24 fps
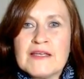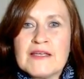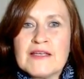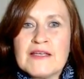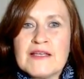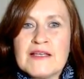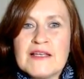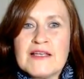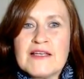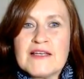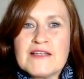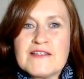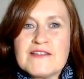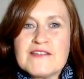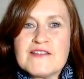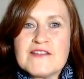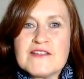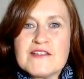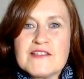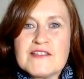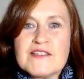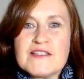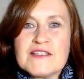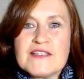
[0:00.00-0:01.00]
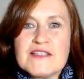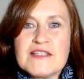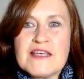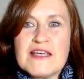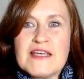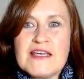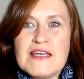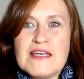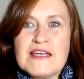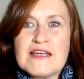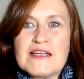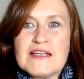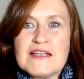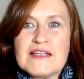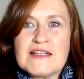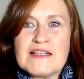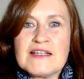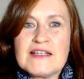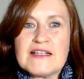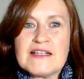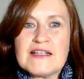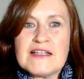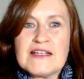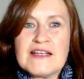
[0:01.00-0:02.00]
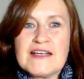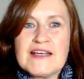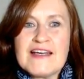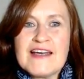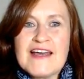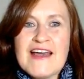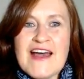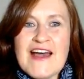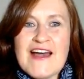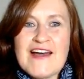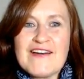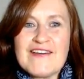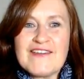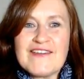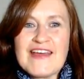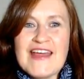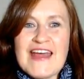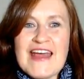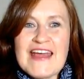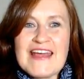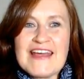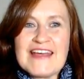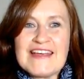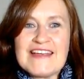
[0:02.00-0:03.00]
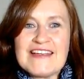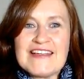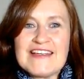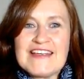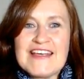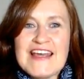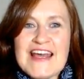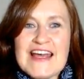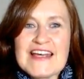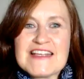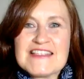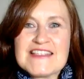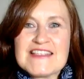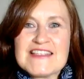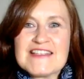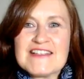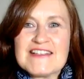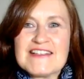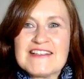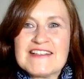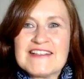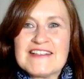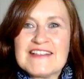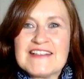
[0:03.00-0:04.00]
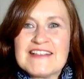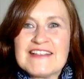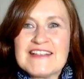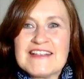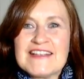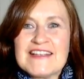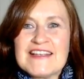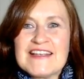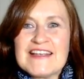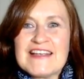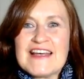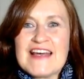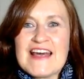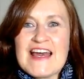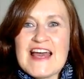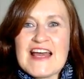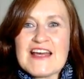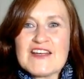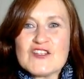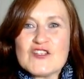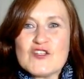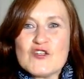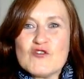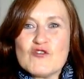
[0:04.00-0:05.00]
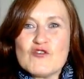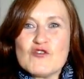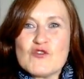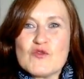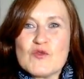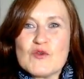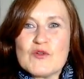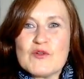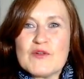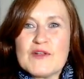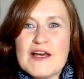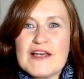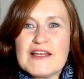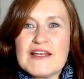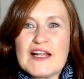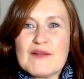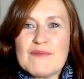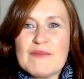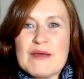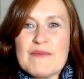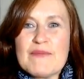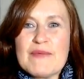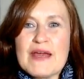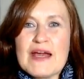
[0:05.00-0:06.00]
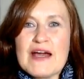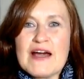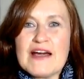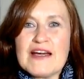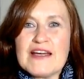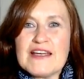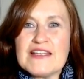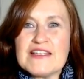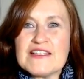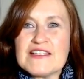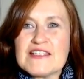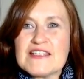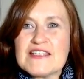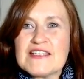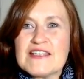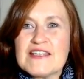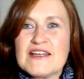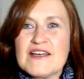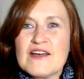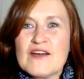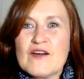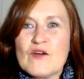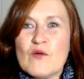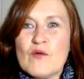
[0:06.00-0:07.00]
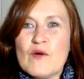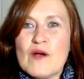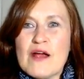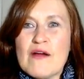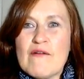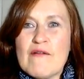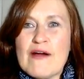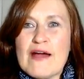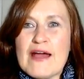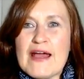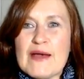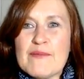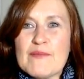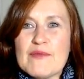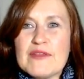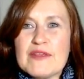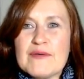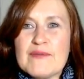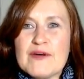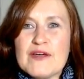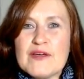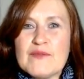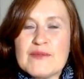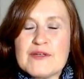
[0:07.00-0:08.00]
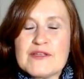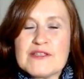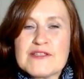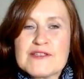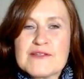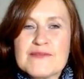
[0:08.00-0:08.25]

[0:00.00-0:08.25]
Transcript: Let's just see. Okay, yes, as usual, a little bit behind where I am at the moment.